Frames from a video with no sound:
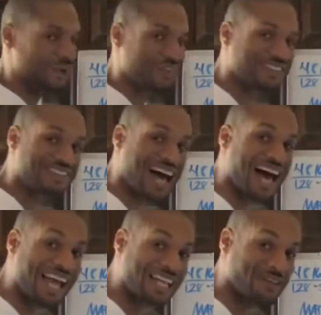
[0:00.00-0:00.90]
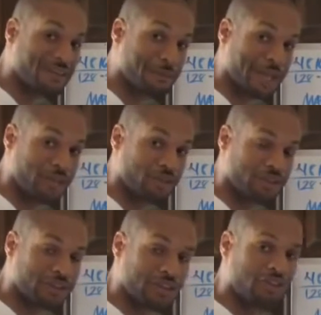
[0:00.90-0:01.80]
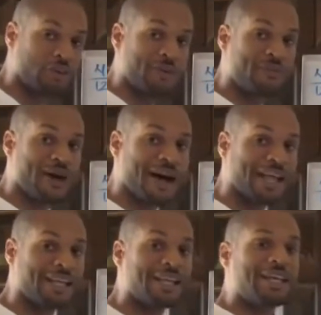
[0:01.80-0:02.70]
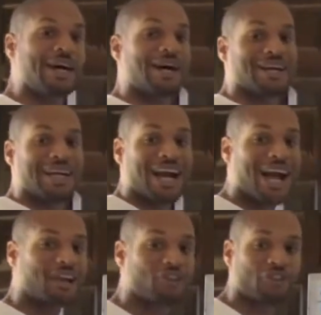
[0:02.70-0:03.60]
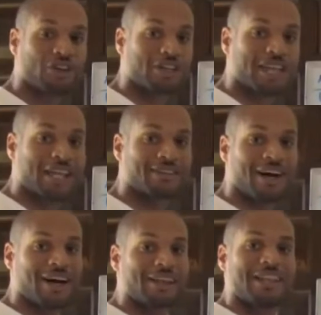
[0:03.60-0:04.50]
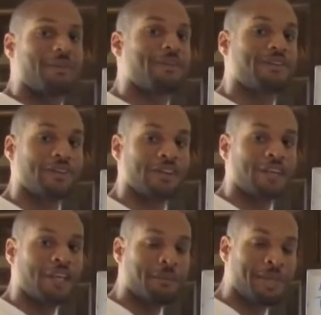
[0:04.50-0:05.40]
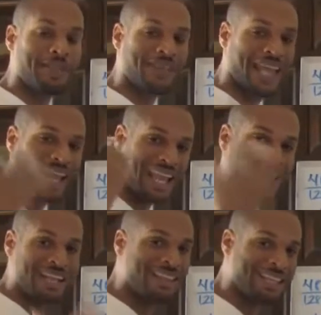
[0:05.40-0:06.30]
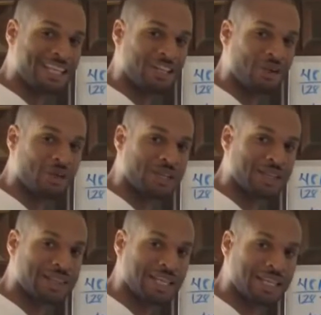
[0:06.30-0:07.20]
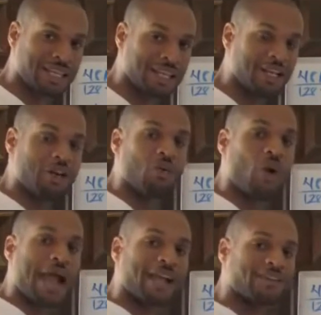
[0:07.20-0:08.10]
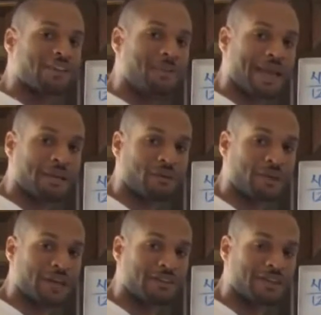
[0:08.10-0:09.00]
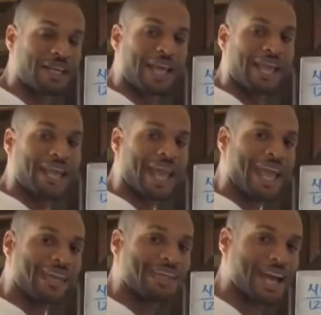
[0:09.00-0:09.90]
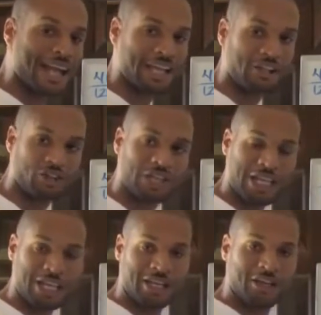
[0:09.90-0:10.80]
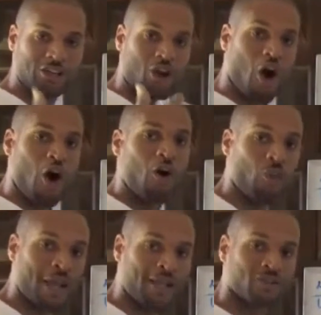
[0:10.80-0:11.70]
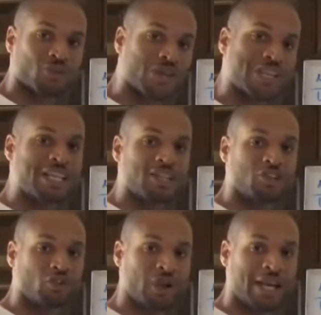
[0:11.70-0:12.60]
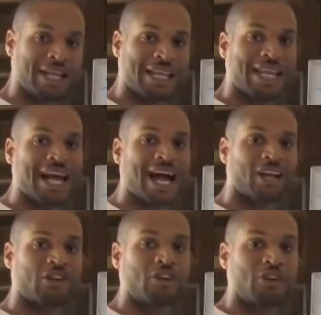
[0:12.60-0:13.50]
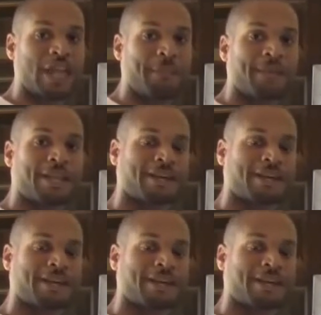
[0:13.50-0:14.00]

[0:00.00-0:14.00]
outside of the matrix is you'll find a construct that's unlimited, meaning that anything you can think will actually manifest. And at night, you're getting always really good training at how to do that,